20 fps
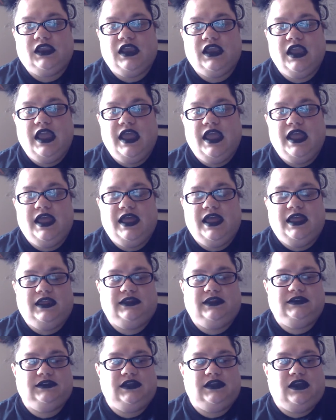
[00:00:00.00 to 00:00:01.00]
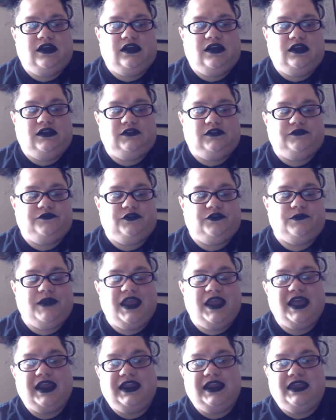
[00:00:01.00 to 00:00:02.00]
and for my
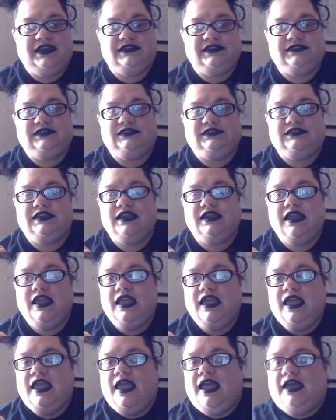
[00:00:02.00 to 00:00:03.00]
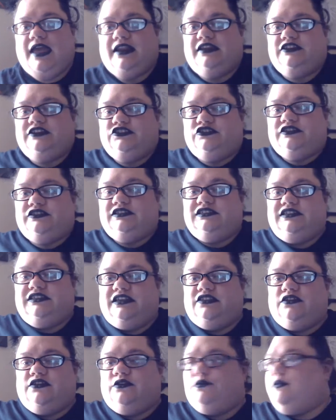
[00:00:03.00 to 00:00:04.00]
headaches. And as you can
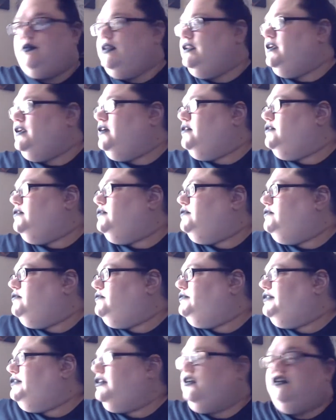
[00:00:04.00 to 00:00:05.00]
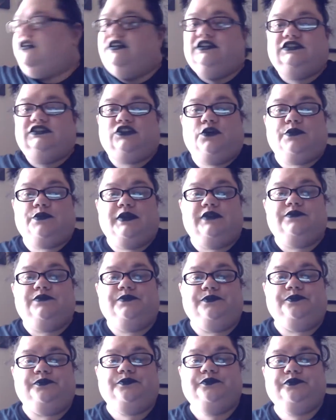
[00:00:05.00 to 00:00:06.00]
see, the curtain is open.
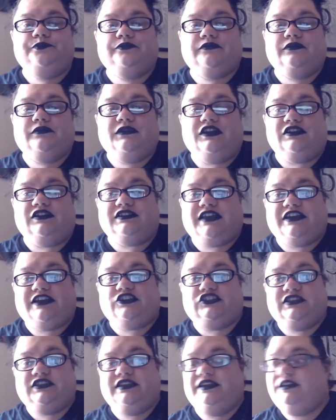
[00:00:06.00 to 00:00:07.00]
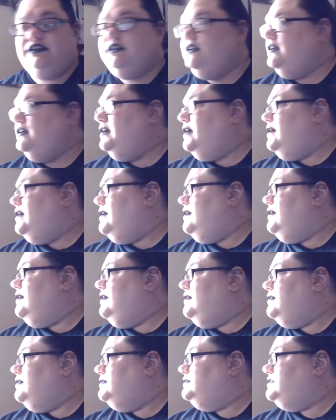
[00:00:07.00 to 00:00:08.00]
There's actually
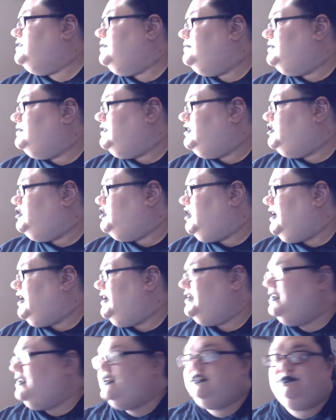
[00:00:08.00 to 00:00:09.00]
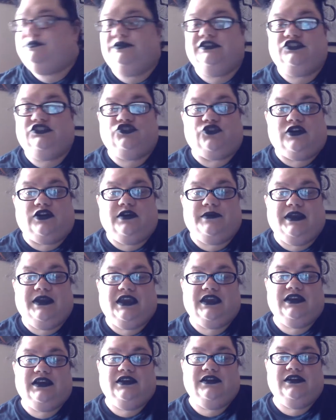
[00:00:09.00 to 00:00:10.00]
some sunshine. It's been
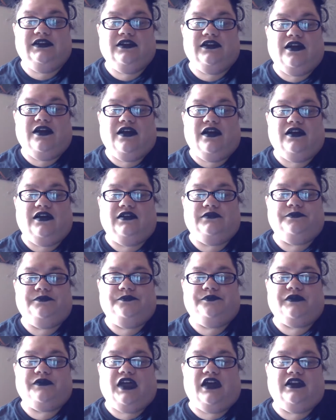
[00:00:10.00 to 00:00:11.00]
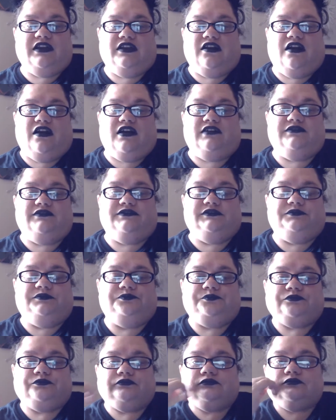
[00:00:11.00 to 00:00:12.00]
storming on and off,
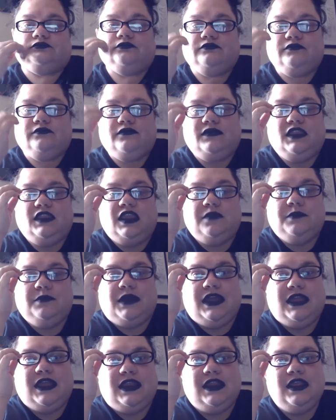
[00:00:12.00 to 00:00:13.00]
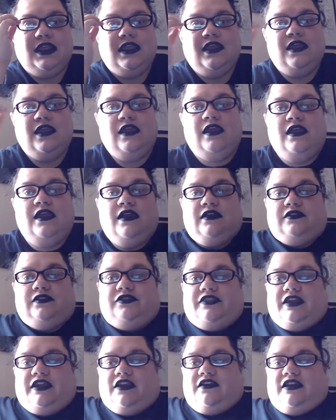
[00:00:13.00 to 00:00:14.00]
but
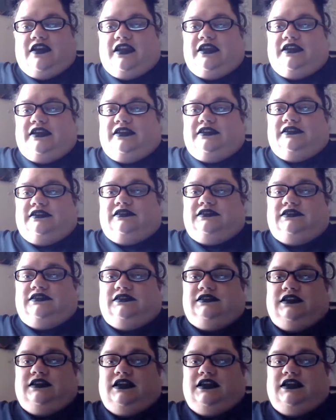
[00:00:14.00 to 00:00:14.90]
there is